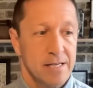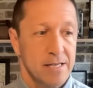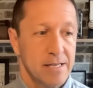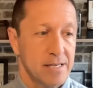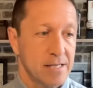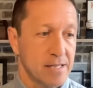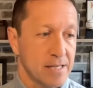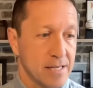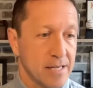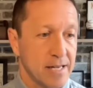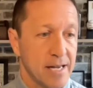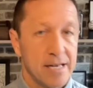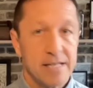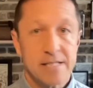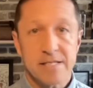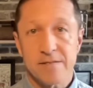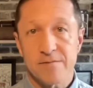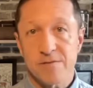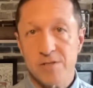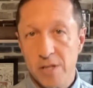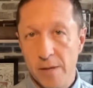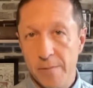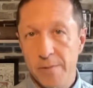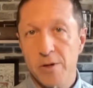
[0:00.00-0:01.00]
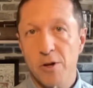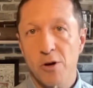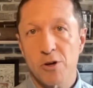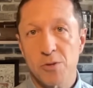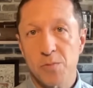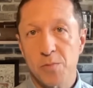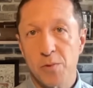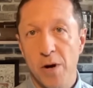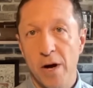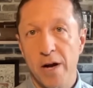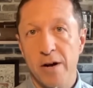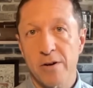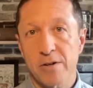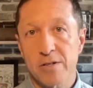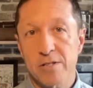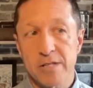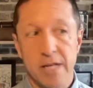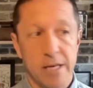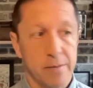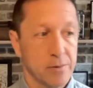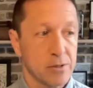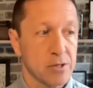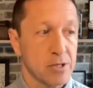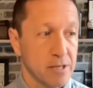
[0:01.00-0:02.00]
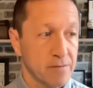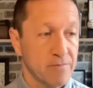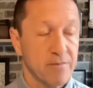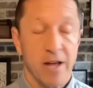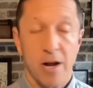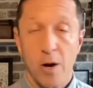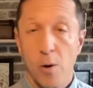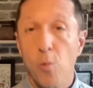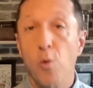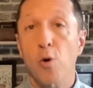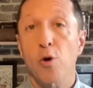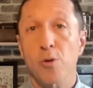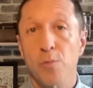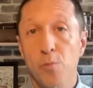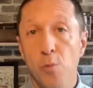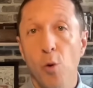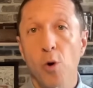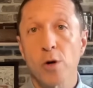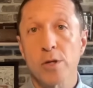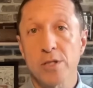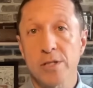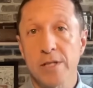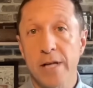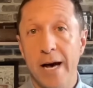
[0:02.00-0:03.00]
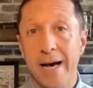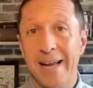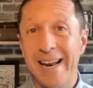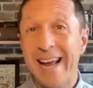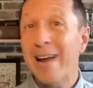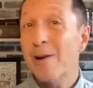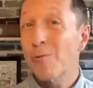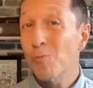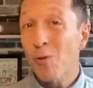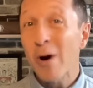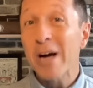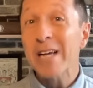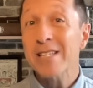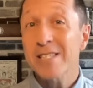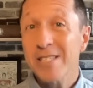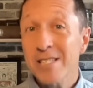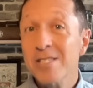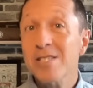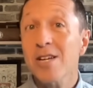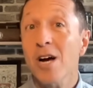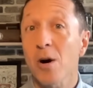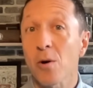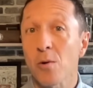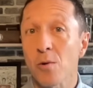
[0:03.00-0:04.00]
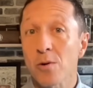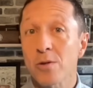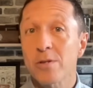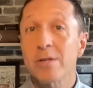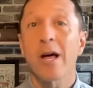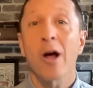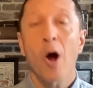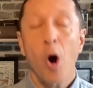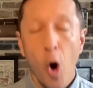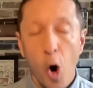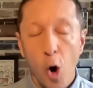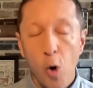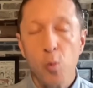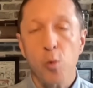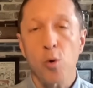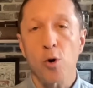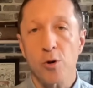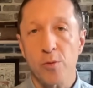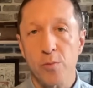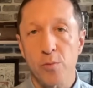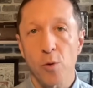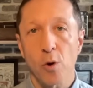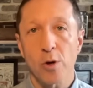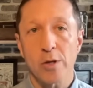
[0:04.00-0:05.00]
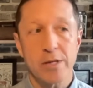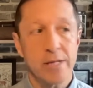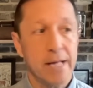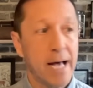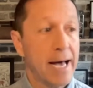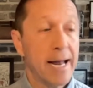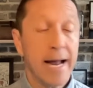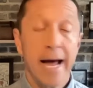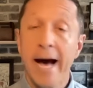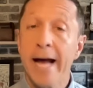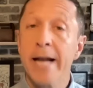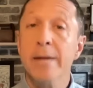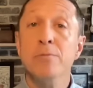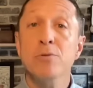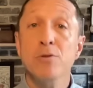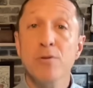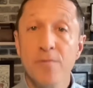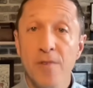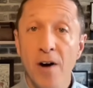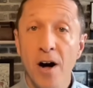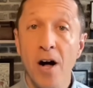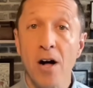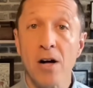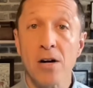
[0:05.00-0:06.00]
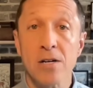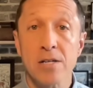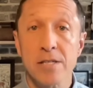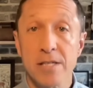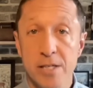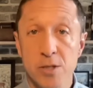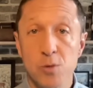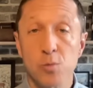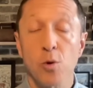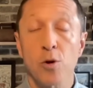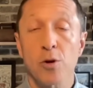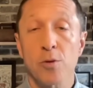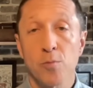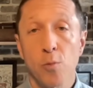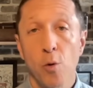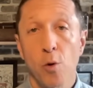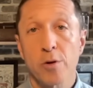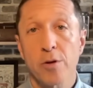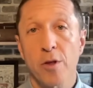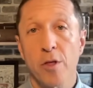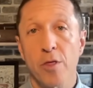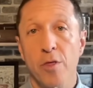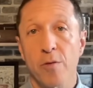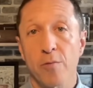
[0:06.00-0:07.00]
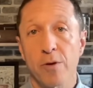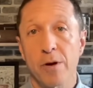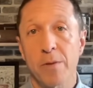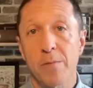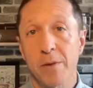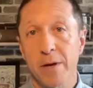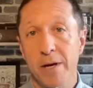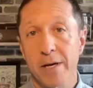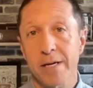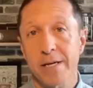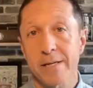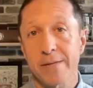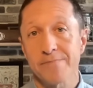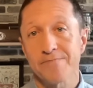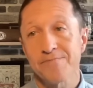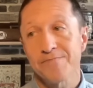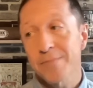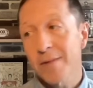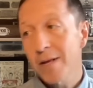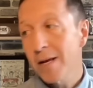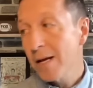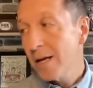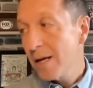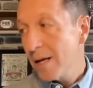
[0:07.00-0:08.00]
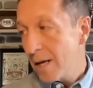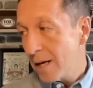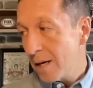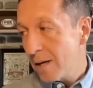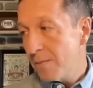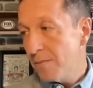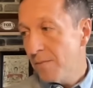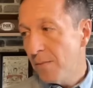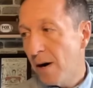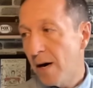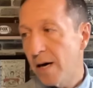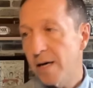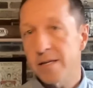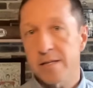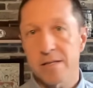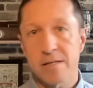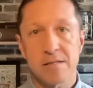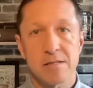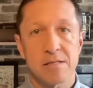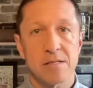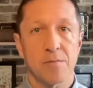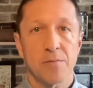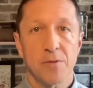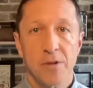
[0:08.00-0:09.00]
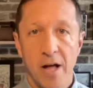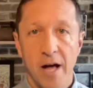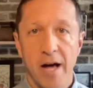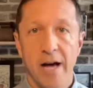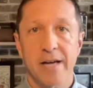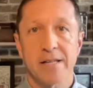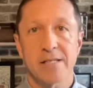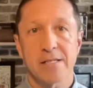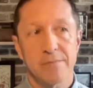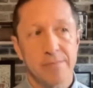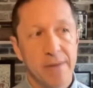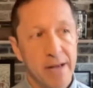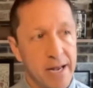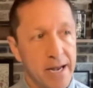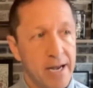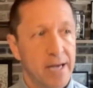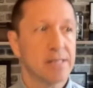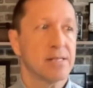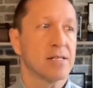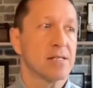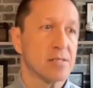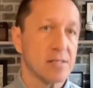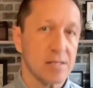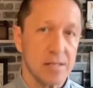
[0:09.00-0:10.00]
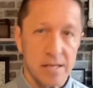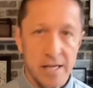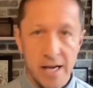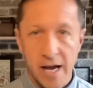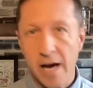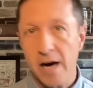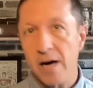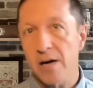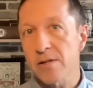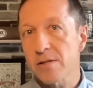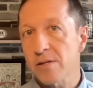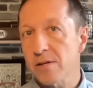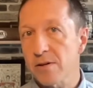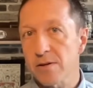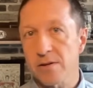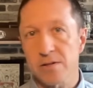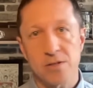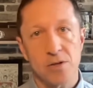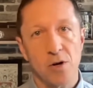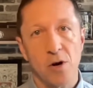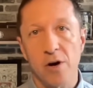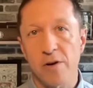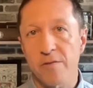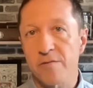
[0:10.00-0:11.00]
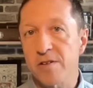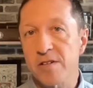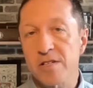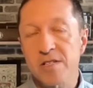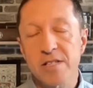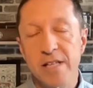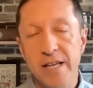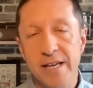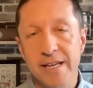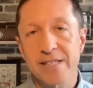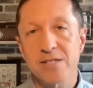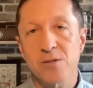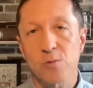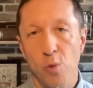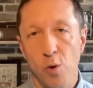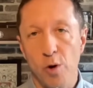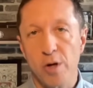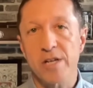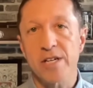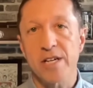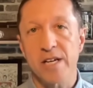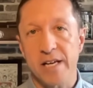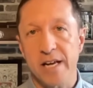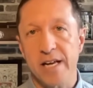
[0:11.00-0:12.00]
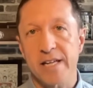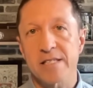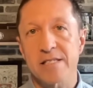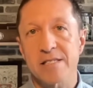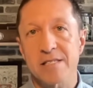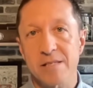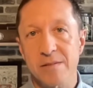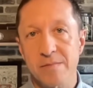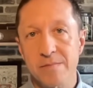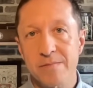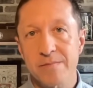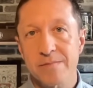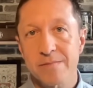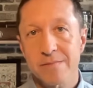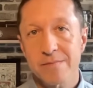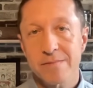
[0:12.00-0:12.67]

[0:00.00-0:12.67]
in the case of some of those players, they believe they are worth more than that. And rightly so. They are worth more than that. Adam Duvall is worth more than $3 million. But it's supply and demand, it's the calendar, it's all these things working against them.